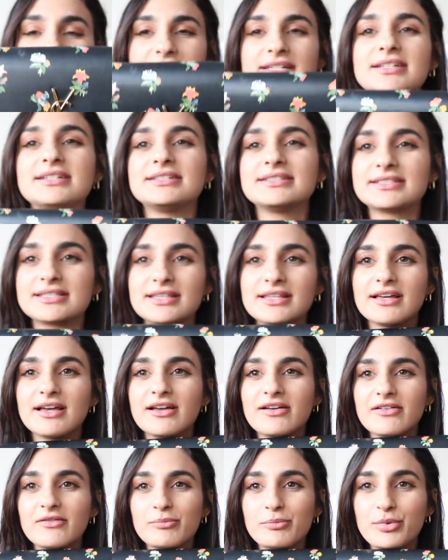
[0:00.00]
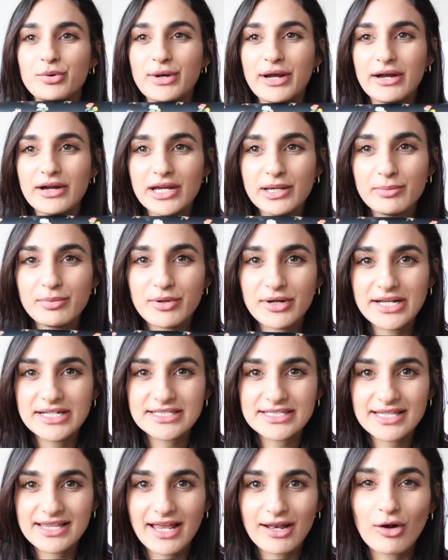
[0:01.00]
it is the prairie
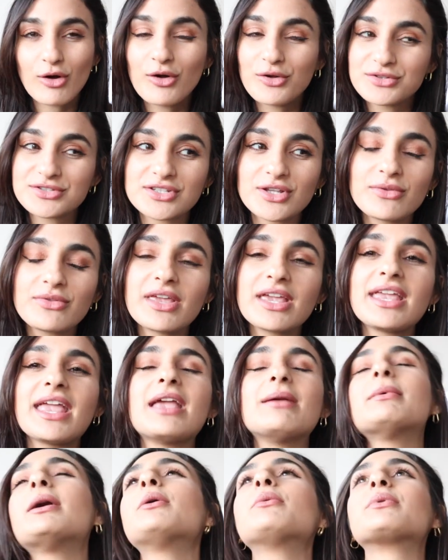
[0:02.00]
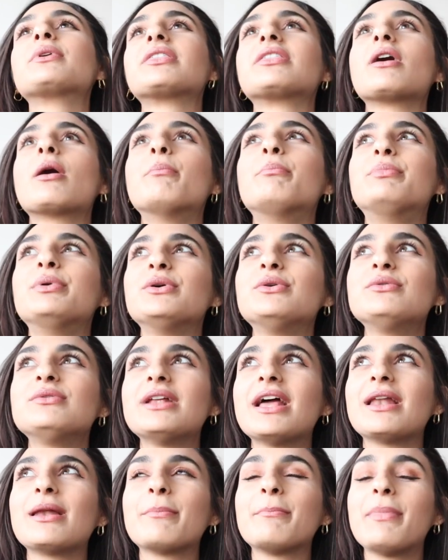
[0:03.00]
print that also, they came out with a
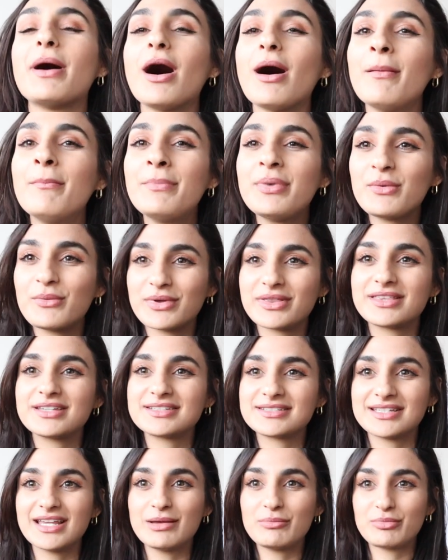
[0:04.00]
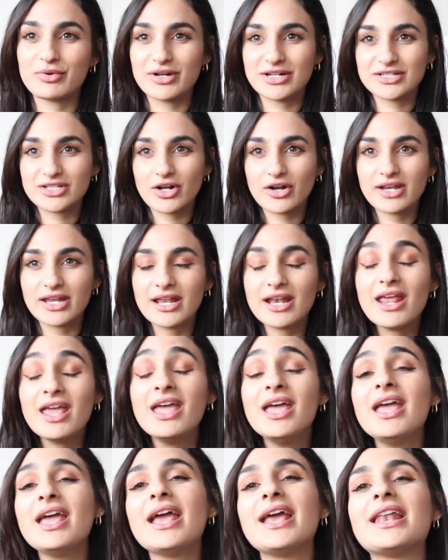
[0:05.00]
boot and a pump with the same print on it,
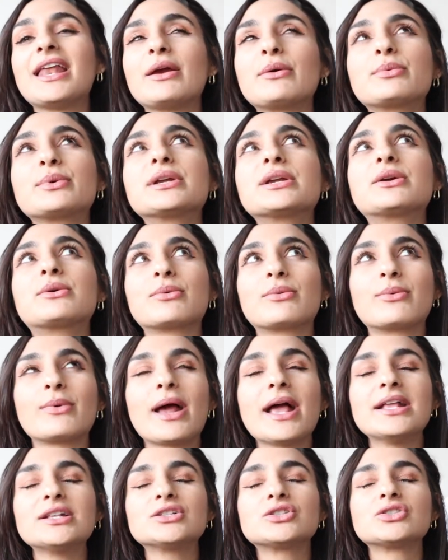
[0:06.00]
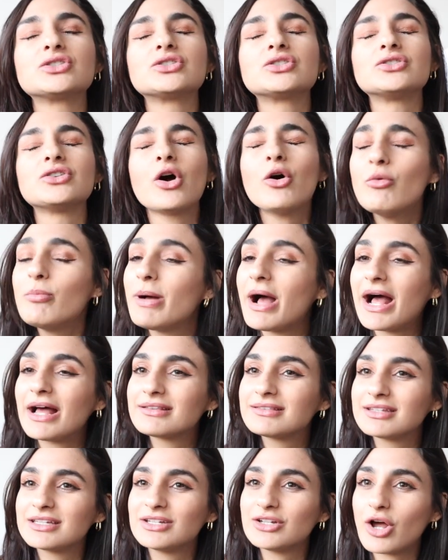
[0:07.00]
and I regret so
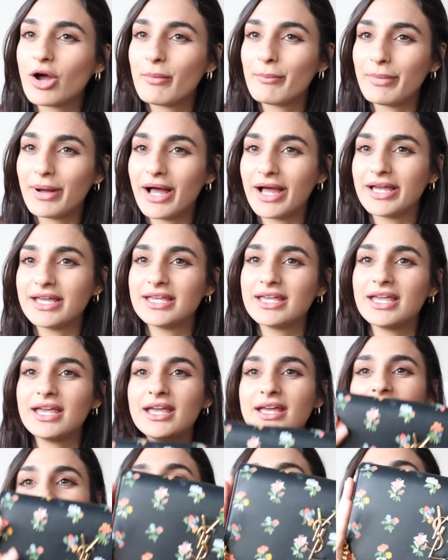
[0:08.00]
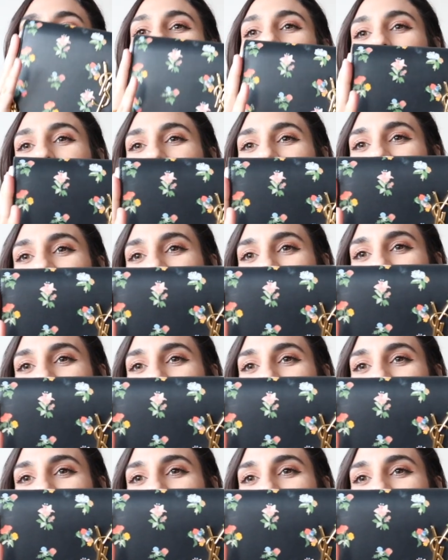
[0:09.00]
badly not buying it, but